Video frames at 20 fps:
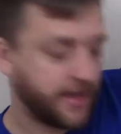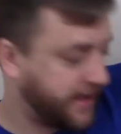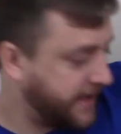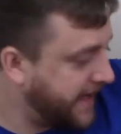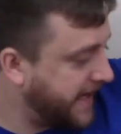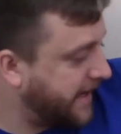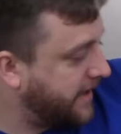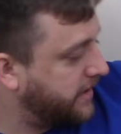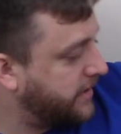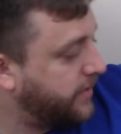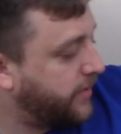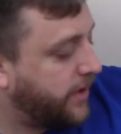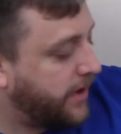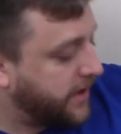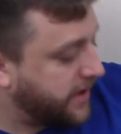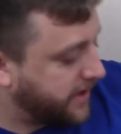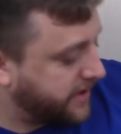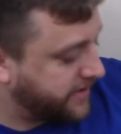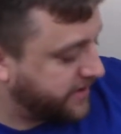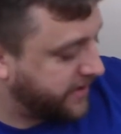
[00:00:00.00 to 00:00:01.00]
gallon of
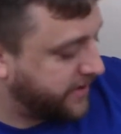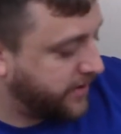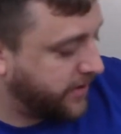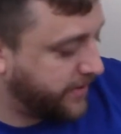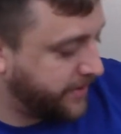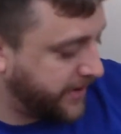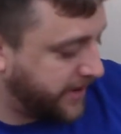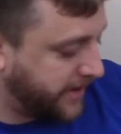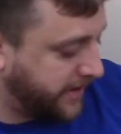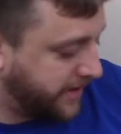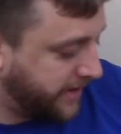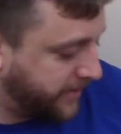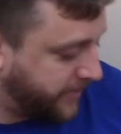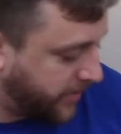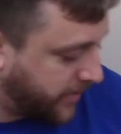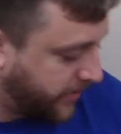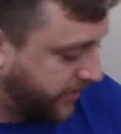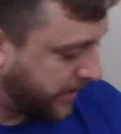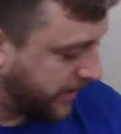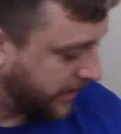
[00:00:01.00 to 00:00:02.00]
water because I know I'm going to need
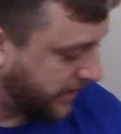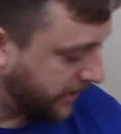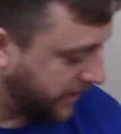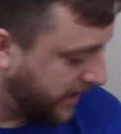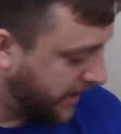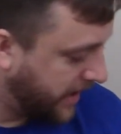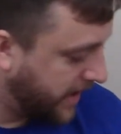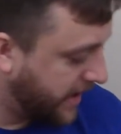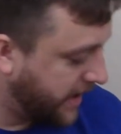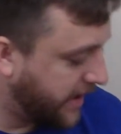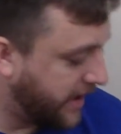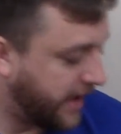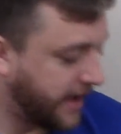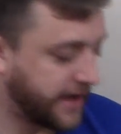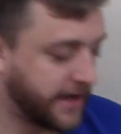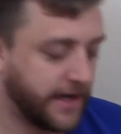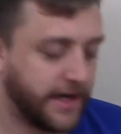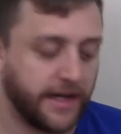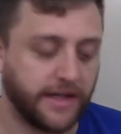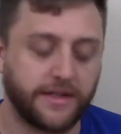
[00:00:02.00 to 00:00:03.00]
more water. I
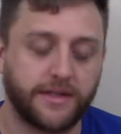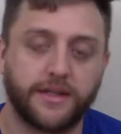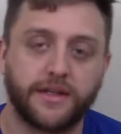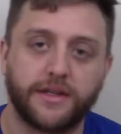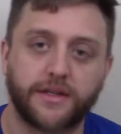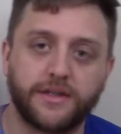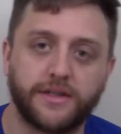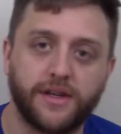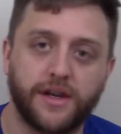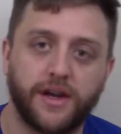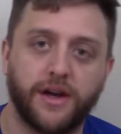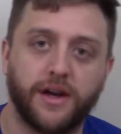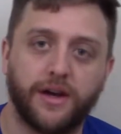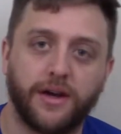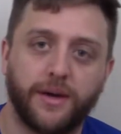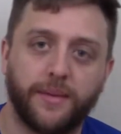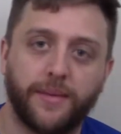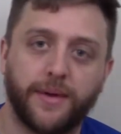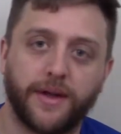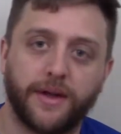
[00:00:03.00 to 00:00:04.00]
got
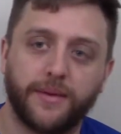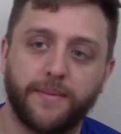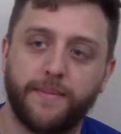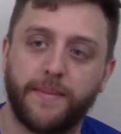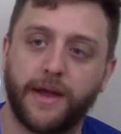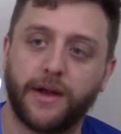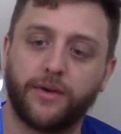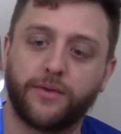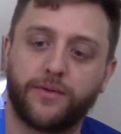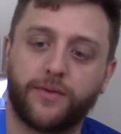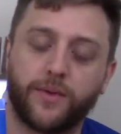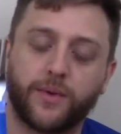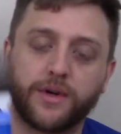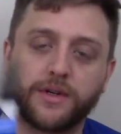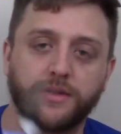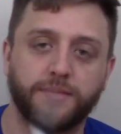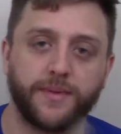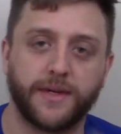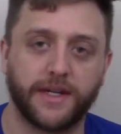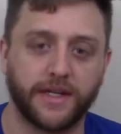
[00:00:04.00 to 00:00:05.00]
some metal
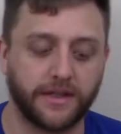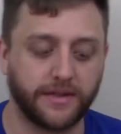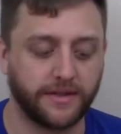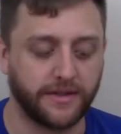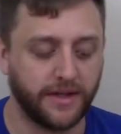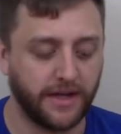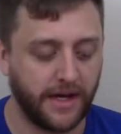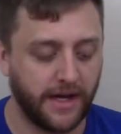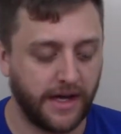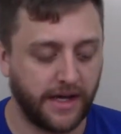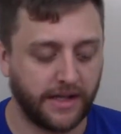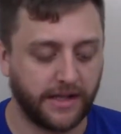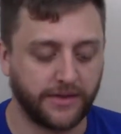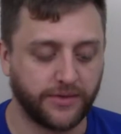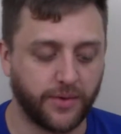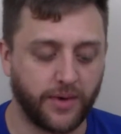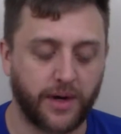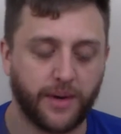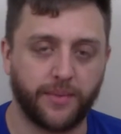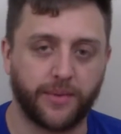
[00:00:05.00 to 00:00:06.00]
forks because these
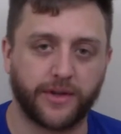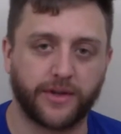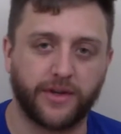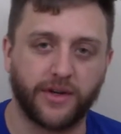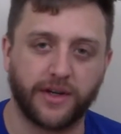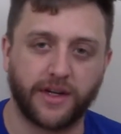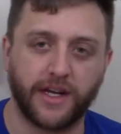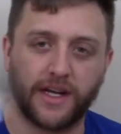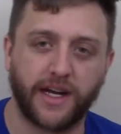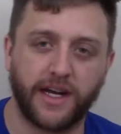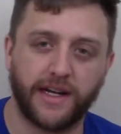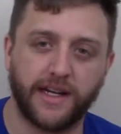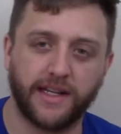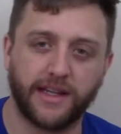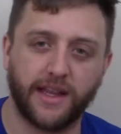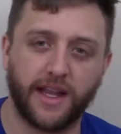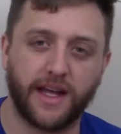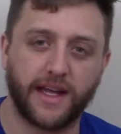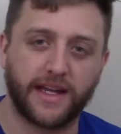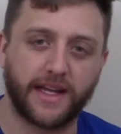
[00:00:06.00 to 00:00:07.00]
will help with cooking. I didn't
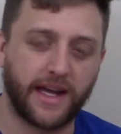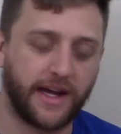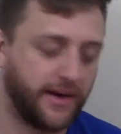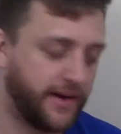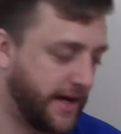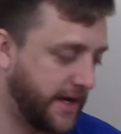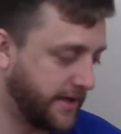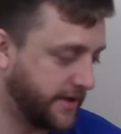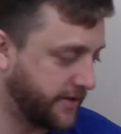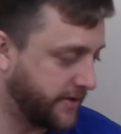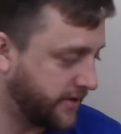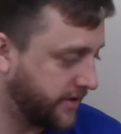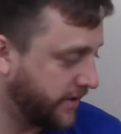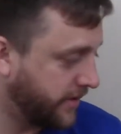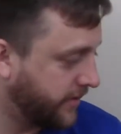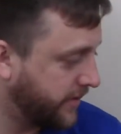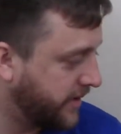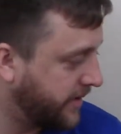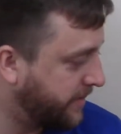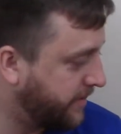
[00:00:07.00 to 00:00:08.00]
like how I had to
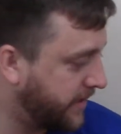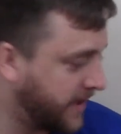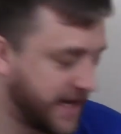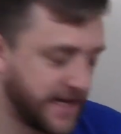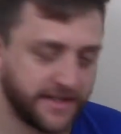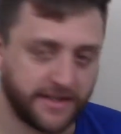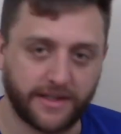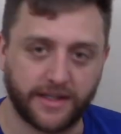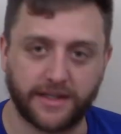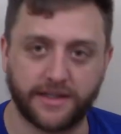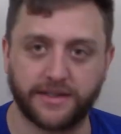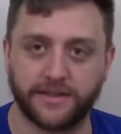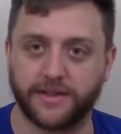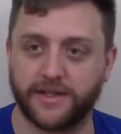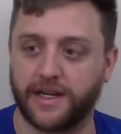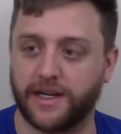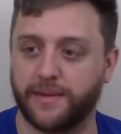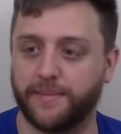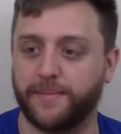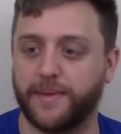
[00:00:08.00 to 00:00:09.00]
stir with the plastic because it
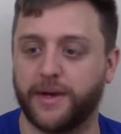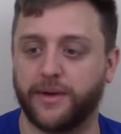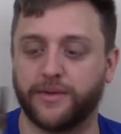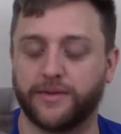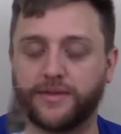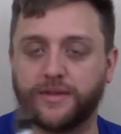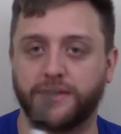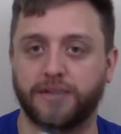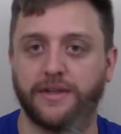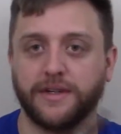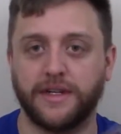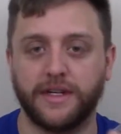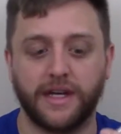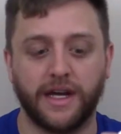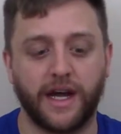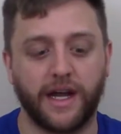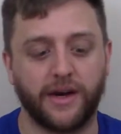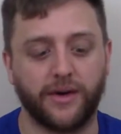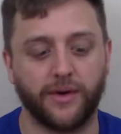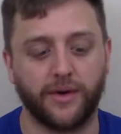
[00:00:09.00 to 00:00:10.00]
kind of melts, and
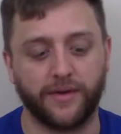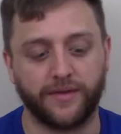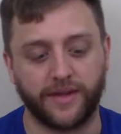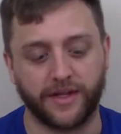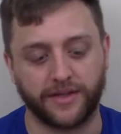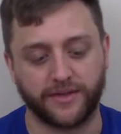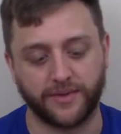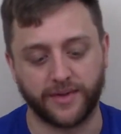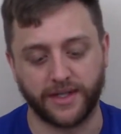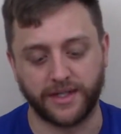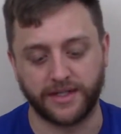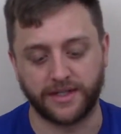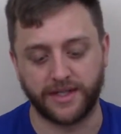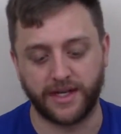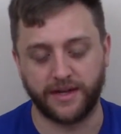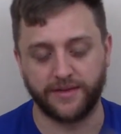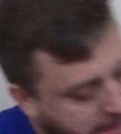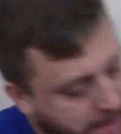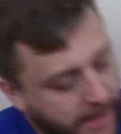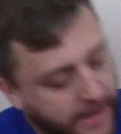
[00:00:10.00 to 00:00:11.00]
I don't know if that's really
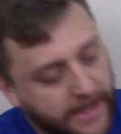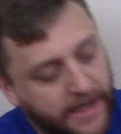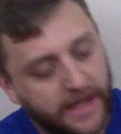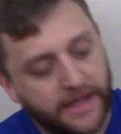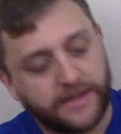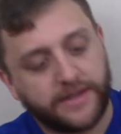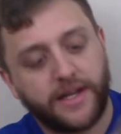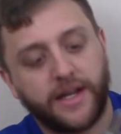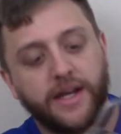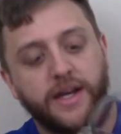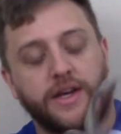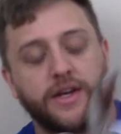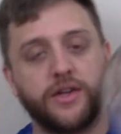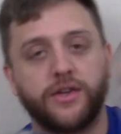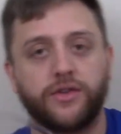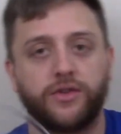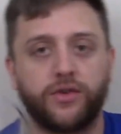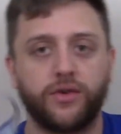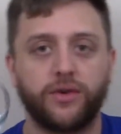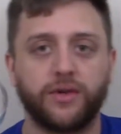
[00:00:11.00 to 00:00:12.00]
safe. I got
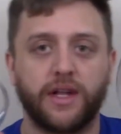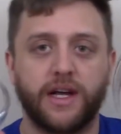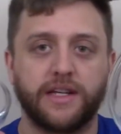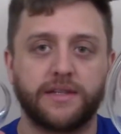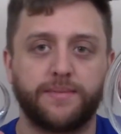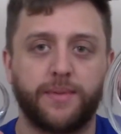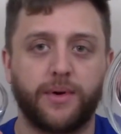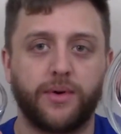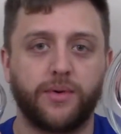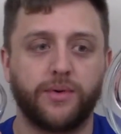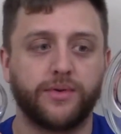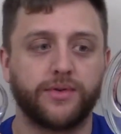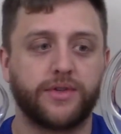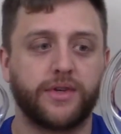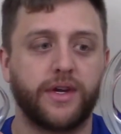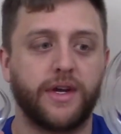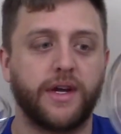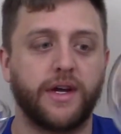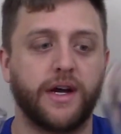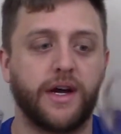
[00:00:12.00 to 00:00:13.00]
two glass bowls.
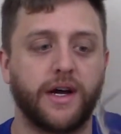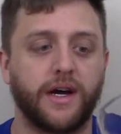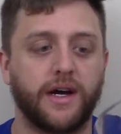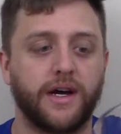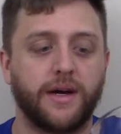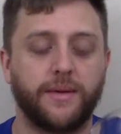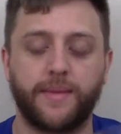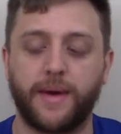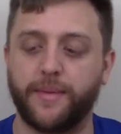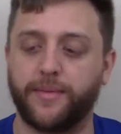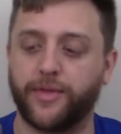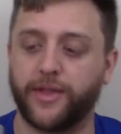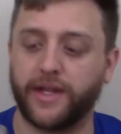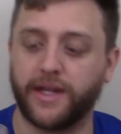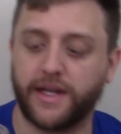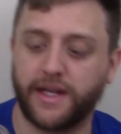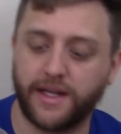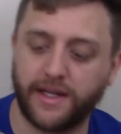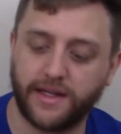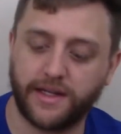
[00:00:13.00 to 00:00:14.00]
I'm
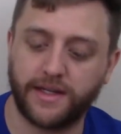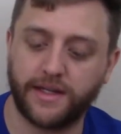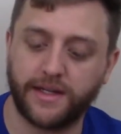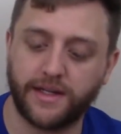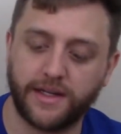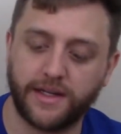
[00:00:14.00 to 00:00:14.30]
thinking